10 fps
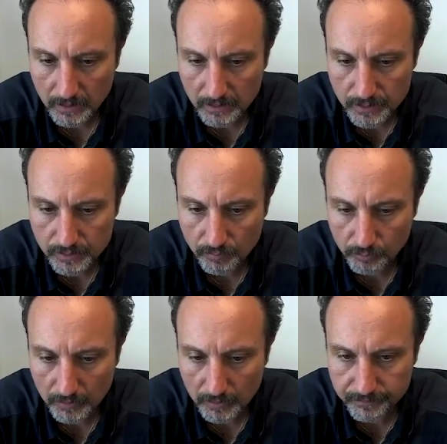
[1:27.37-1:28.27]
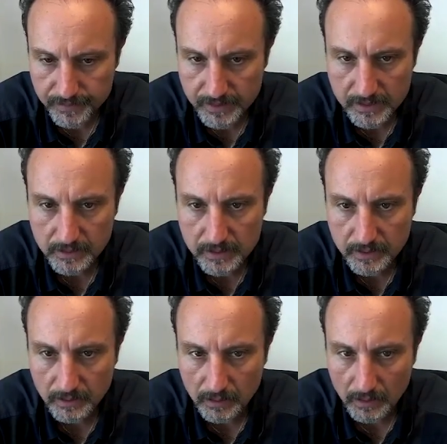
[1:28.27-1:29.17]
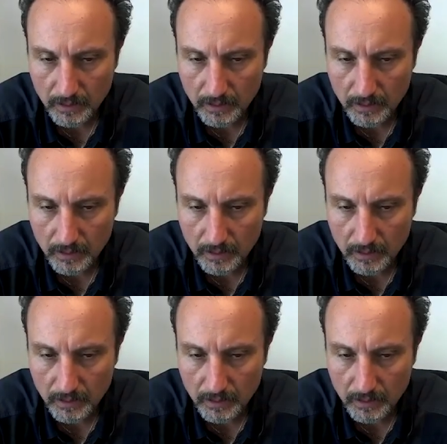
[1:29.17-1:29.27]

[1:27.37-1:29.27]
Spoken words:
I just want to emphasize these are